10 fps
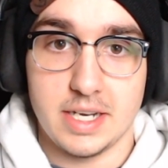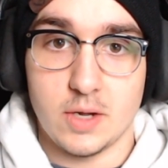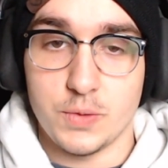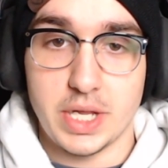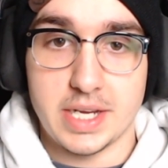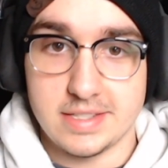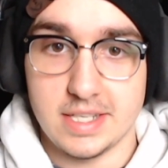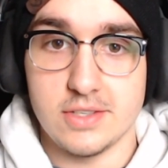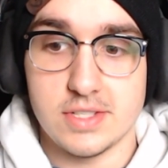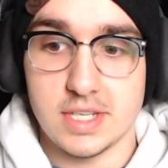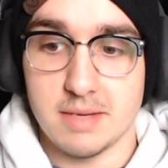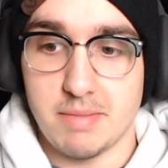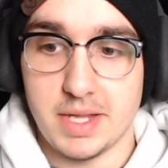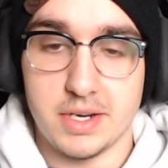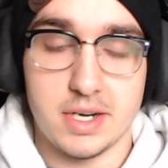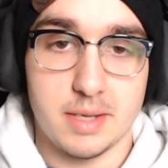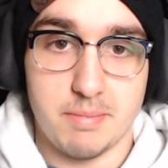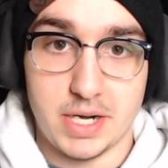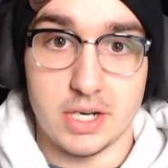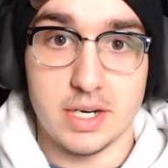only continues to get
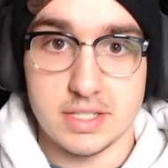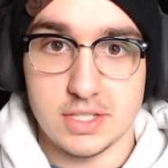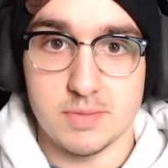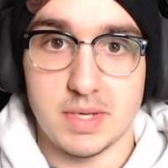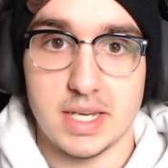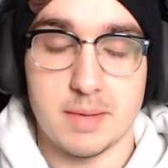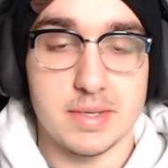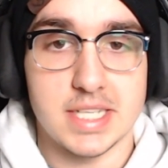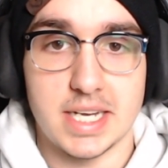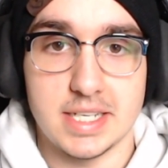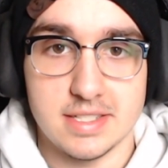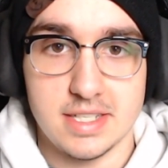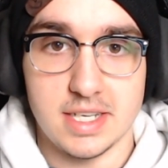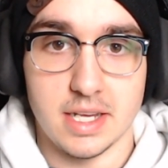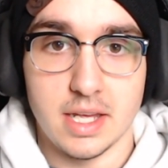better, excuse me, and I'm excited to see.